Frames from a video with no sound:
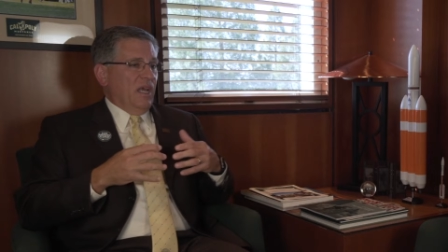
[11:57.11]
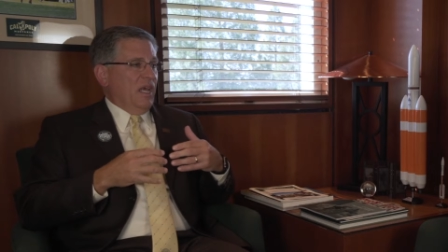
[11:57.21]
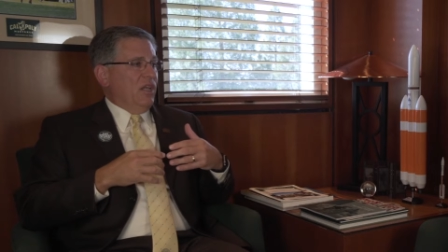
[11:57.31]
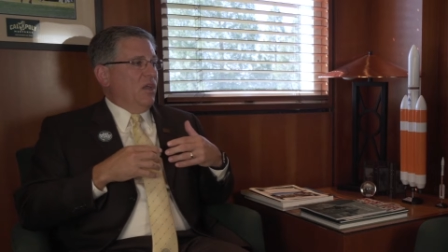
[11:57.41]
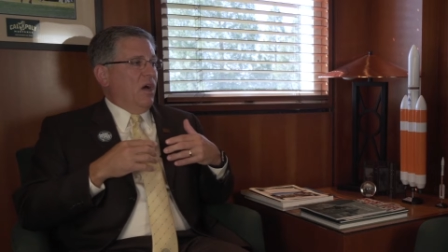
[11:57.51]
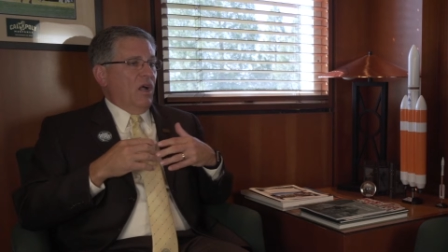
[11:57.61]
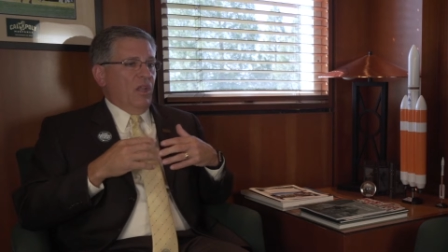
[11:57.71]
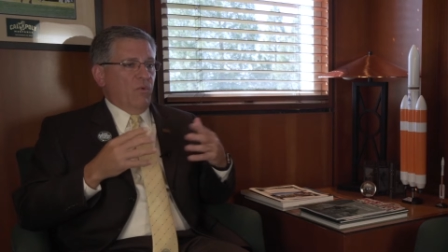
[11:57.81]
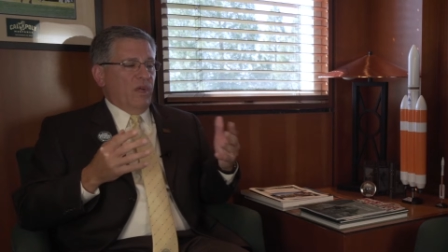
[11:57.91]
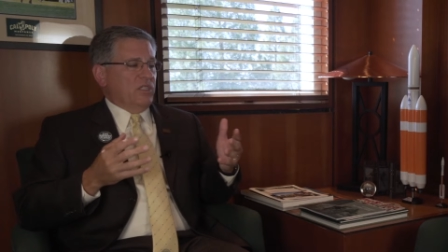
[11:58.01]
And
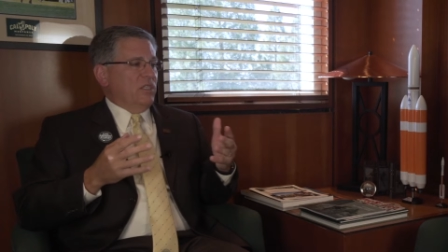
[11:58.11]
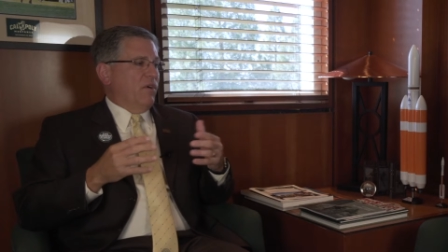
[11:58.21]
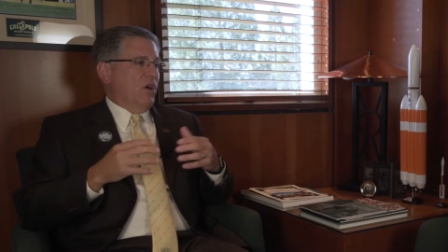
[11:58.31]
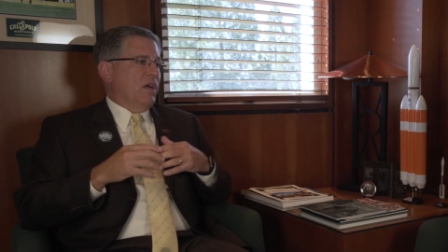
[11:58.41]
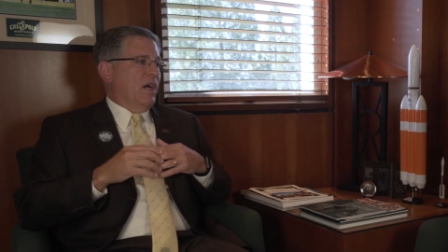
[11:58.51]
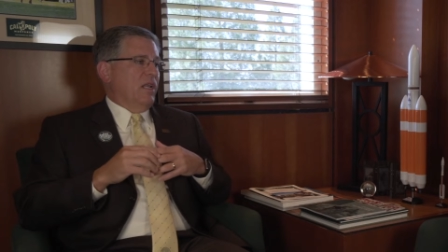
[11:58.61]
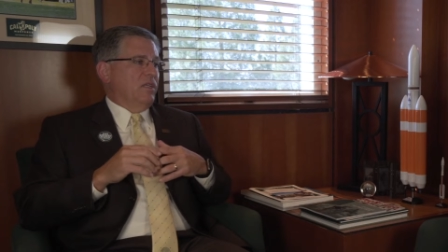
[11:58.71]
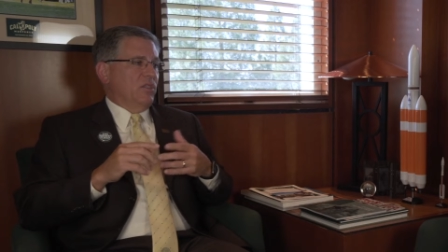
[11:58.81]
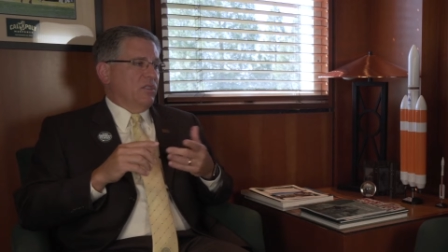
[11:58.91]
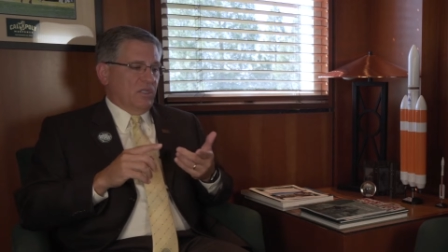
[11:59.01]
all the rest of our
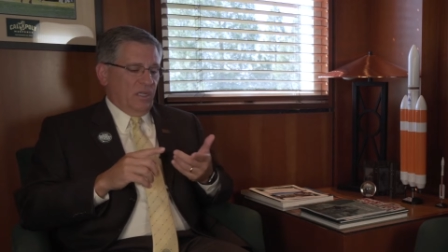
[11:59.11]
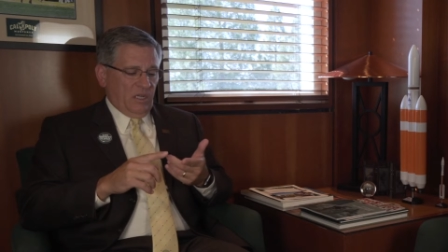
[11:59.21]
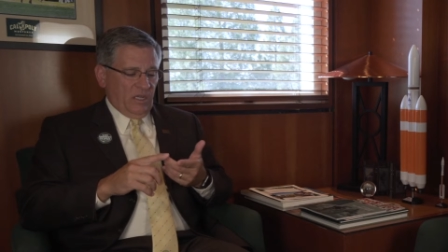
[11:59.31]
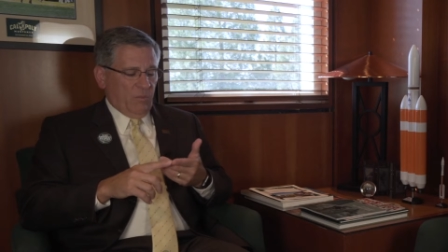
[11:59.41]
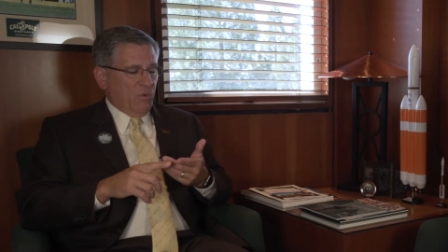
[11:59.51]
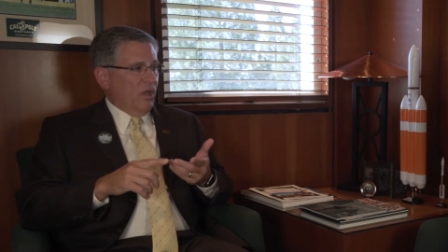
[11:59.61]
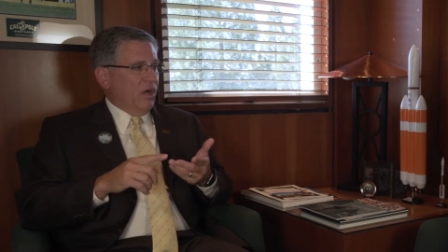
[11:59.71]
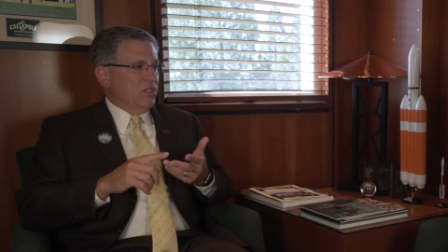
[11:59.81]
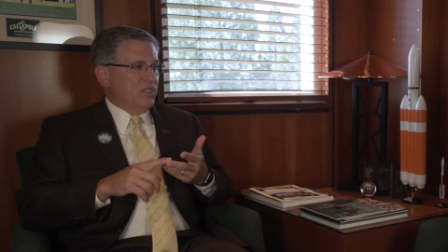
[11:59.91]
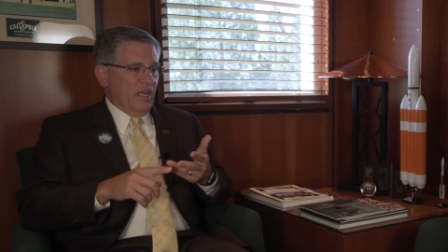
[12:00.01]
colleges, uh, liberal
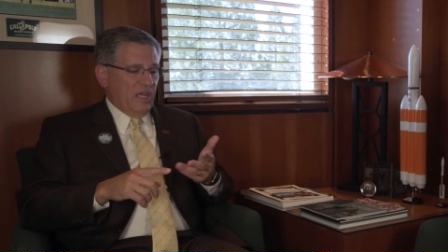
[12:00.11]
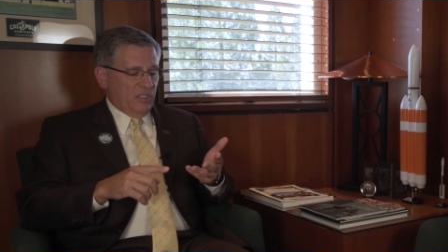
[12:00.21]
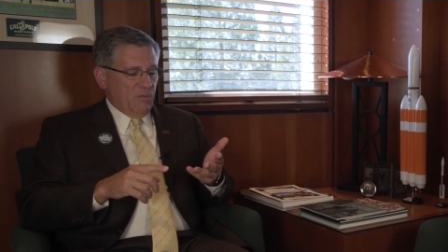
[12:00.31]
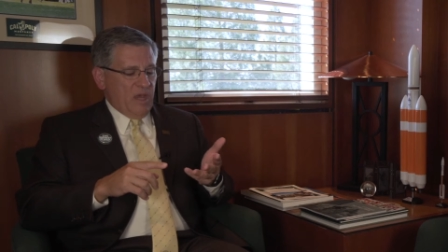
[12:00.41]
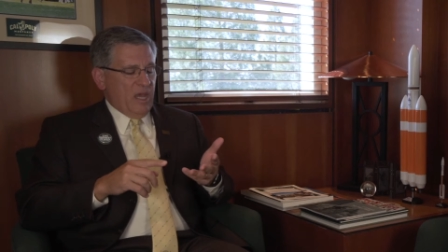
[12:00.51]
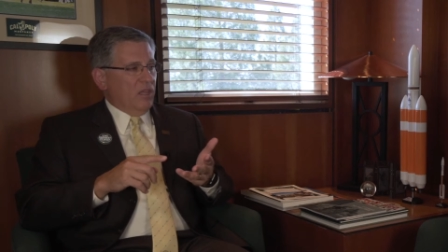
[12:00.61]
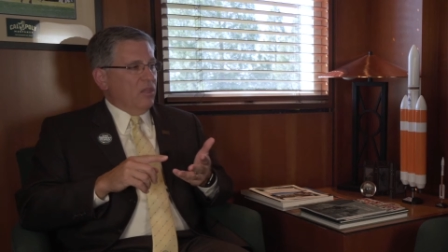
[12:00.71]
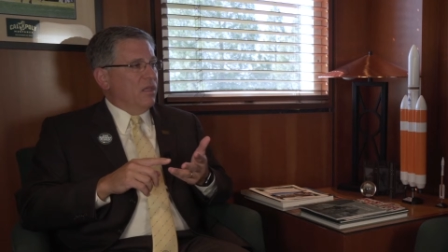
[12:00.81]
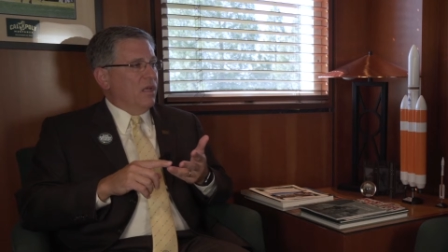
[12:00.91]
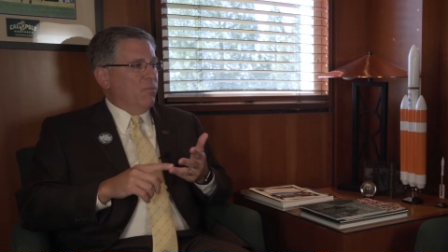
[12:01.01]
arts, science and
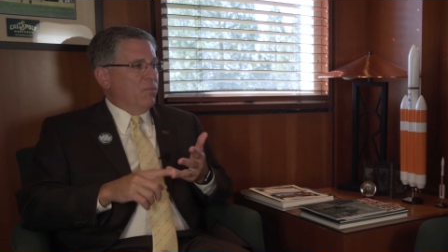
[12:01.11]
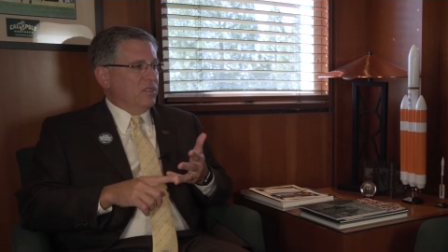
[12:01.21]
math, uh,